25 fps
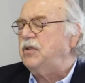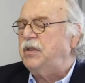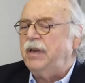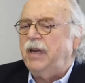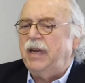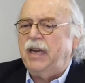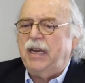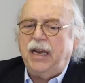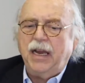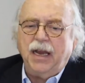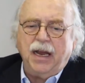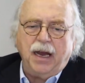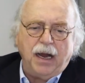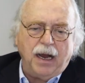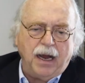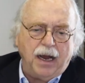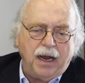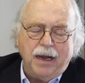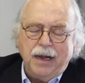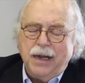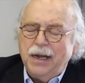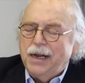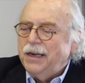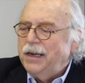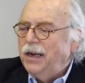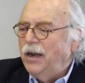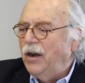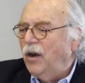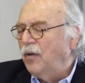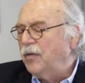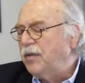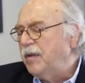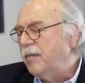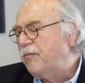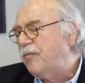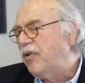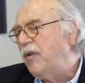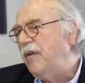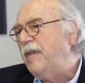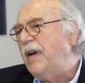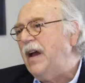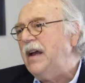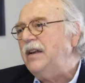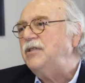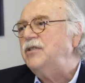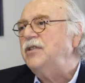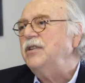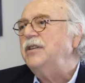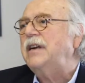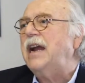the
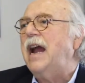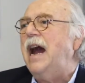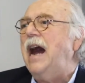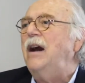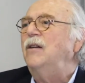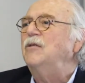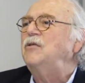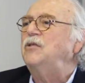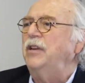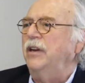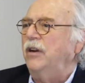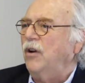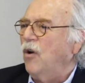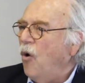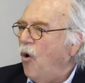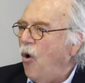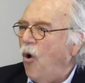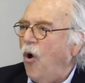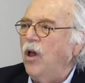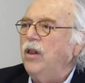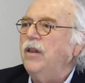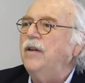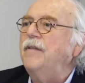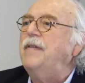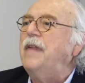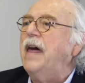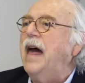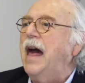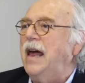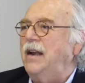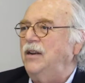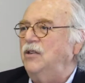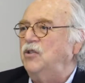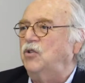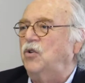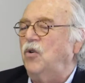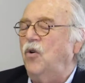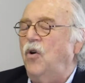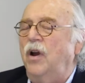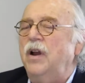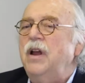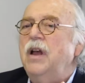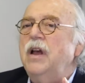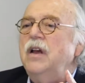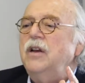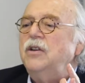prevention counseling, all of that is gone.